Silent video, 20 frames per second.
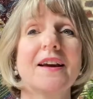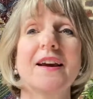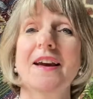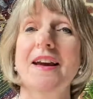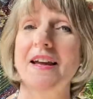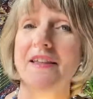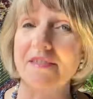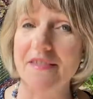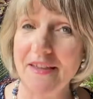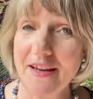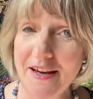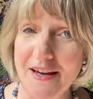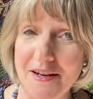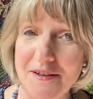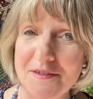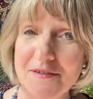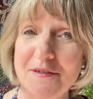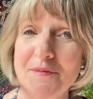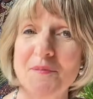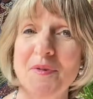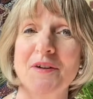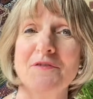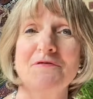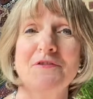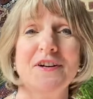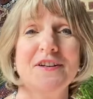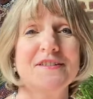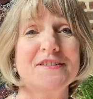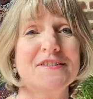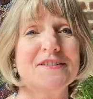And that, my
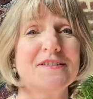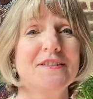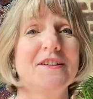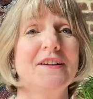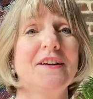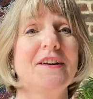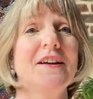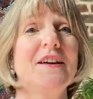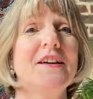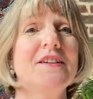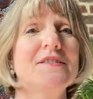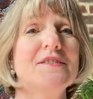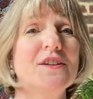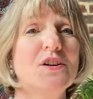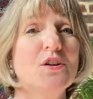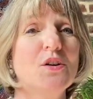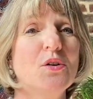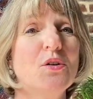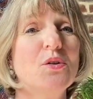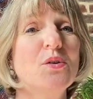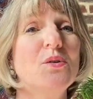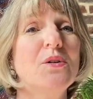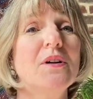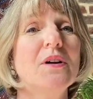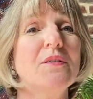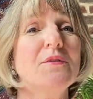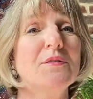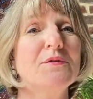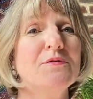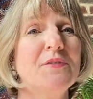friends, is the goal
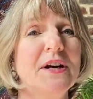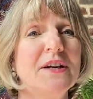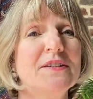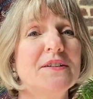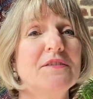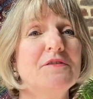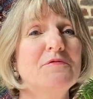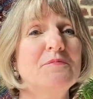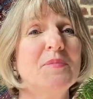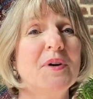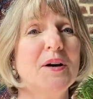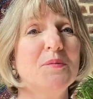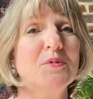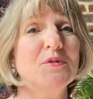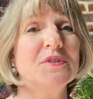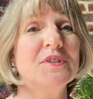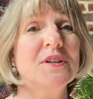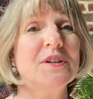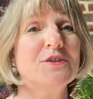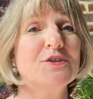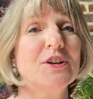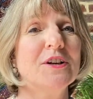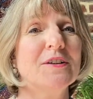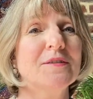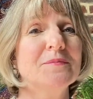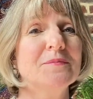of effective Bible teaching.